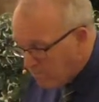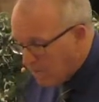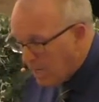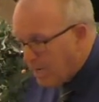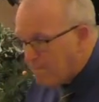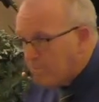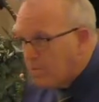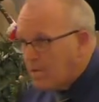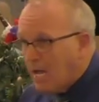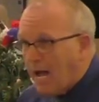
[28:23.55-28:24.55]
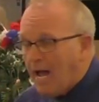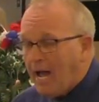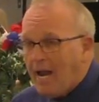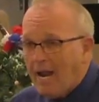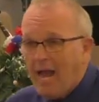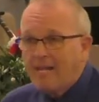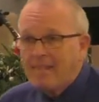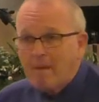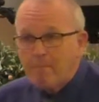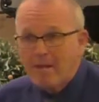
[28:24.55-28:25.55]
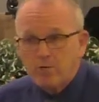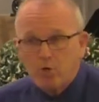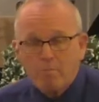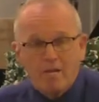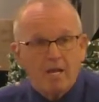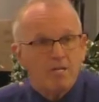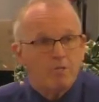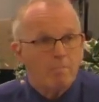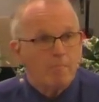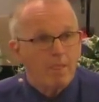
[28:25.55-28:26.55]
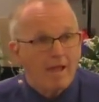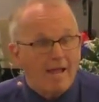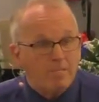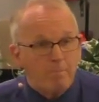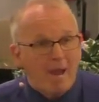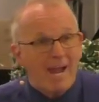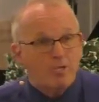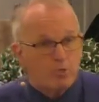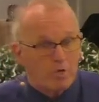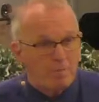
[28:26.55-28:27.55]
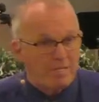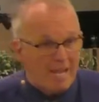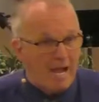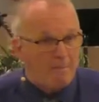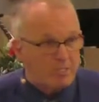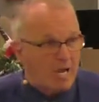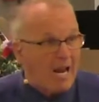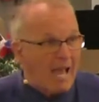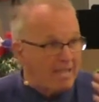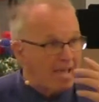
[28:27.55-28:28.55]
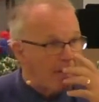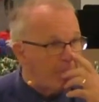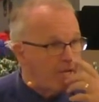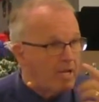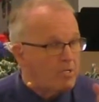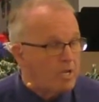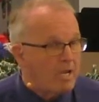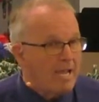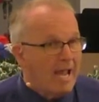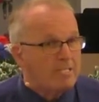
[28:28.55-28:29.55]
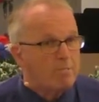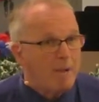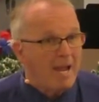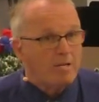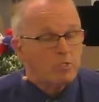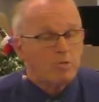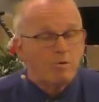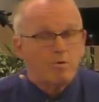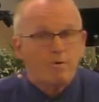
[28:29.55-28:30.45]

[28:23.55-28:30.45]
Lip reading: I like that picture because as a pastor, let me tell you how much I like that, because as a pastor,